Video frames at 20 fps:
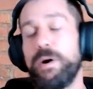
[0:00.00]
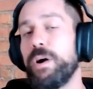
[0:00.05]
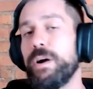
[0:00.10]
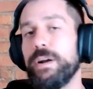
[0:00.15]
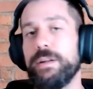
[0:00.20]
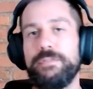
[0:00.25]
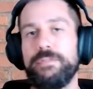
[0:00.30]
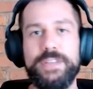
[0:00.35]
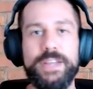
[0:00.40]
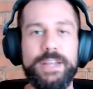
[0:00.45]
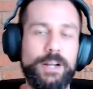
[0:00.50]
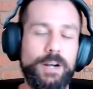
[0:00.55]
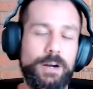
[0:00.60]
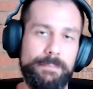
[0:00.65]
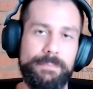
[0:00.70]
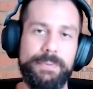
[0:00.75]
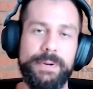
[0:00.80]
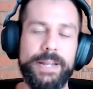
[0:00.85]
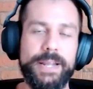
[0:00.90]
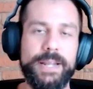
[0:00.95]
part of the
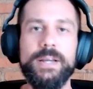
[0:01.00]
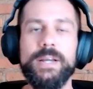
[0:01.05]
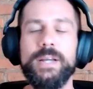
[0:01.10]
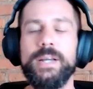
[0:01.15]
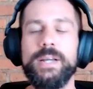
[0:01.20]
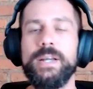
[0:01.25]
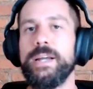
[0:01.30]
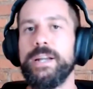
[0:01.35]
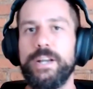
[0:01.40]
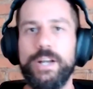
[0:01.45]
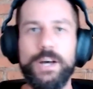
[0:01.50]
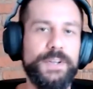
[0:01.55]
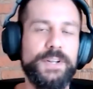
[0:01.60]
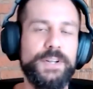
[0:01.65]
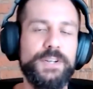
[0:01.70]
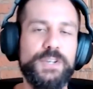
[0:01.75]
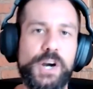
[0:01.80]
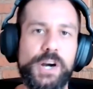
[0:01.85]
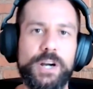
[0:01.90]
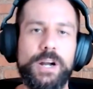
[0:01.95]
company, not the
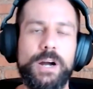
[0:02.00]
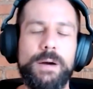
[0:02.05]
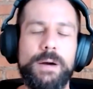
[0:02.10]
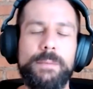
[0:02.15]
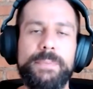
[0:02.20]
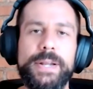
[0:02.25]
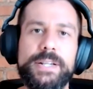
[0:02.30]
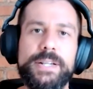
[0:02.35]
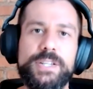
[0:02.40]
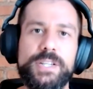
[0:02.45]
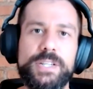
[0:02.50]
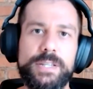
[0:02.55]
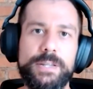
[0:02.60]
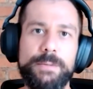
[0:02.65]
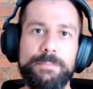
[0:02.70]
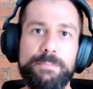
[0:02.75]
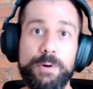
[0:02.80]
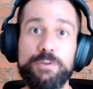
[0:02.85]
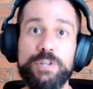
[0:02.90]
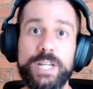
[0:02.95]
entire company, just the
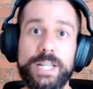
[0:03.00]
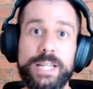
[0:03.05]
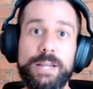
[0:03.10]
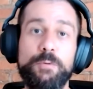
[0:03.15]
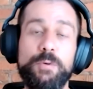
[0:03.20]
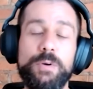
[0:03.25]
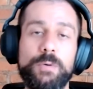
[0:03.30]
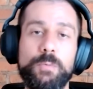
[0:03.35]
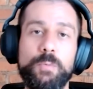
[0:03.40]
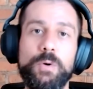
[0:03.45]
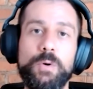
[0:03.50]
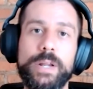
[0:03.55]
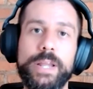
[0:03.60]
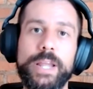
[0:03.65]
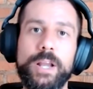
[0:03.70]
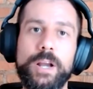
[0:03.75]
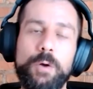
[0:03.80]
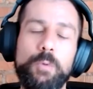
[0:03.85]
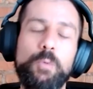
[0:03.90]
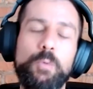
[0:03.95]
project that we were
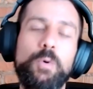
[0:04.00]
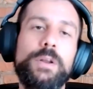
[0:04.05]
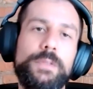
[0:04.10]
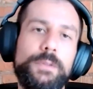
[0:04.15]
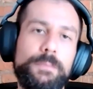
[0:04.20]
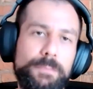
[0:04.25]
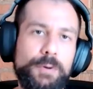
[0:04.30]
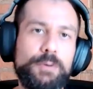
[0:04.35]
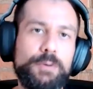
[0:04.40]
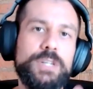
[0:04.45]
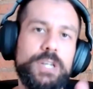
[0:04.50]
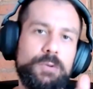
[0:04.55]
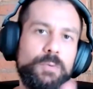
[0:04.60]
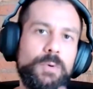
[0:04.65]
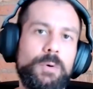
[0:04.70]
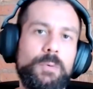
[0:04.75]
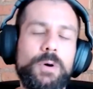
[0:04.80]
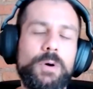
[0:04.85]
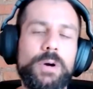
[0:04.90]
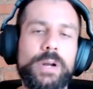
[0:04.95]
working on, one of the projects
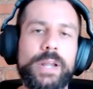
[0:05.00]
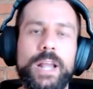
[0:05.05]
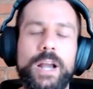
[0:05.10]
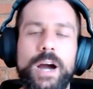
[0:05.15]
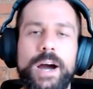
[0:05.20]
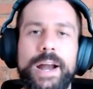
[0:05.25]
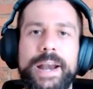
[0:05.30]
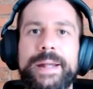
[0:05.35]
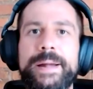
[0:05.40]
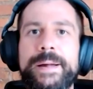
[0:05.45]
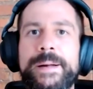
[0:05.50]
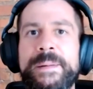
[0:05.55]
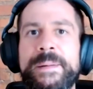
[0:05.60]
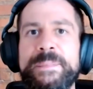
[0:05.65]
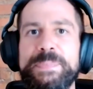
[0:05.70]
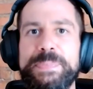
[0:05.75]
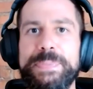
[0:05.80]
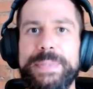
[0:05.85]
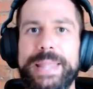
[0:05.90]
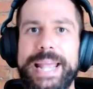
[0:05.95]
we were working on.
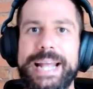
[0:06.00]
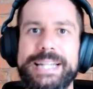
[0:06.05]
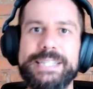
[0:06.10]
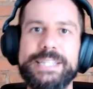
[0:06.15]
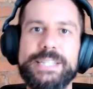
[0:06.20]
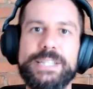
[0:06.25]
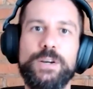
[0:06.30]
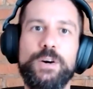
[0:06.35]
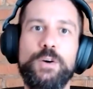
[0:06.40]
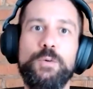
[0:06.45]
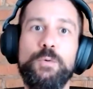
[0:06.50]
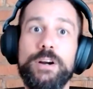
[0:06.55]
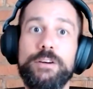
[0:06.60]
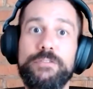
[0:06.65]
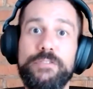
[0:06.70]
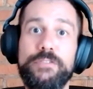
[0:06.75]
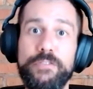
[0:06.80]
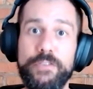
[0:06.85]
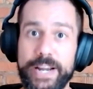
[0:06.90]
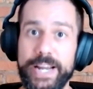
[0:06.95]
And so we're
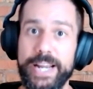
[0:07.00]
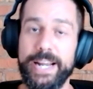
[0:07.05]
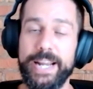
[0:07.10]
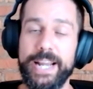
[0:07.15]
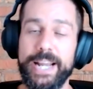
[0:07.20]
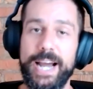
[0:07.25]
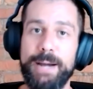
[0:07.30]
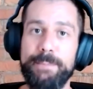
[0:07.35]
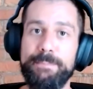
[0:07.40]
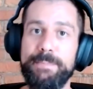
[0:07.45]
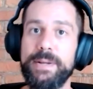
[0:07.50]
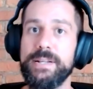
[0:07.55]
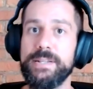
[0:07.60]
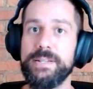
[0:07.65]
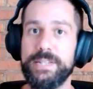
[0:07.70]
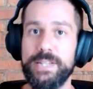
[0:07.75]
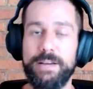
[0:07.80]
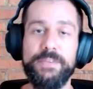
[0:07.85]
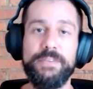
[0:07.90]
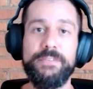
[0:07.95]
freeing up
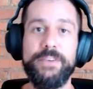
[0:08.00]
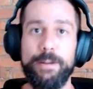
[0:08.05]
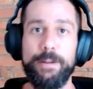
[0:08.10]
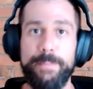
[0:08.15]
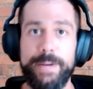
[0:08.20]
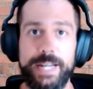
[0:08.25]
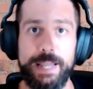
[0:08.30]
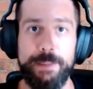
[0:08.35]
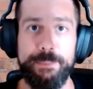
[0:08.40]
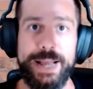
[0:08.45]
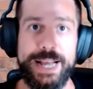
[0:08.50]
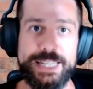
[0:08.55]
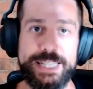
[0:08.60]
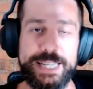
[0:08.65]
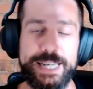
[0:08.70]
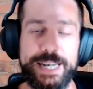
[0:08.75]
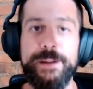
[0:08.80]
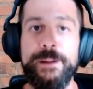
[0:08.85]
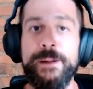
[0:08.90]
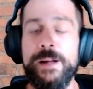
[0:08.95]
some development
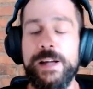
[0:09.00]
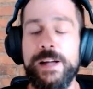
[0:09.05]
capacity,